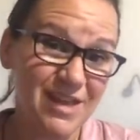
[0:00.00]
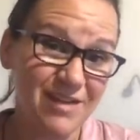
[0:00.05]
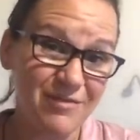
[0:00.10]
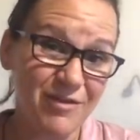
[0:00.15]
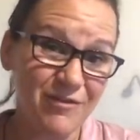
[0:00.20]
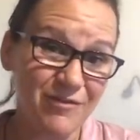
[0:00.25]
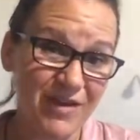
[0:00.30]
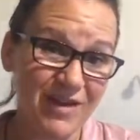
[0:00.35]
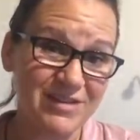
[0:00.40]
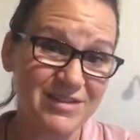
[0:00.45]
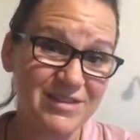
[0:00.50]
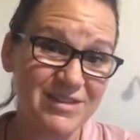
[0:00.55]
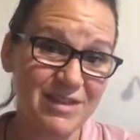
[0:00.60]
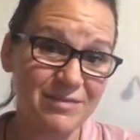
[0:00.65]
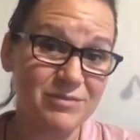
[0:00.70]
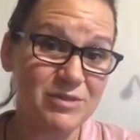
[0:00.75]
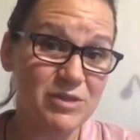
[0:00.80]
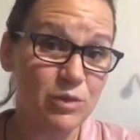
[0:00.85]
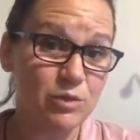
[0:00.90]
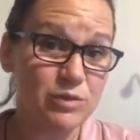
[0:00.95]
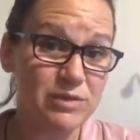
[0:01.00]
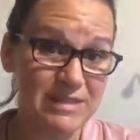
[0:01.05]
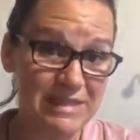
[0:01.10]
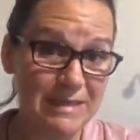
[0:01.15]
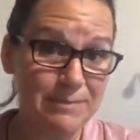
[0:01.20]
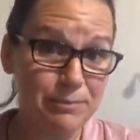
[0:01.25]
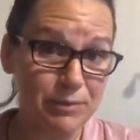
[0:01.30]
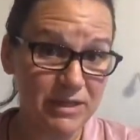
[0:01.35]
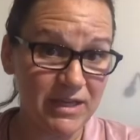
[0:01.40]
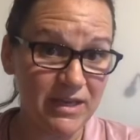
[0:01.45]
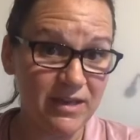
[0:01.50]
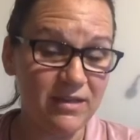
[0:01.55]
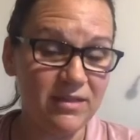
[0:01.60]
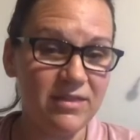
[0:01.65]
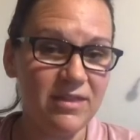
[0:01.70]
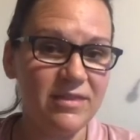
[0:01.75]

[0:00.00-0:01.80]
have affected them so deeply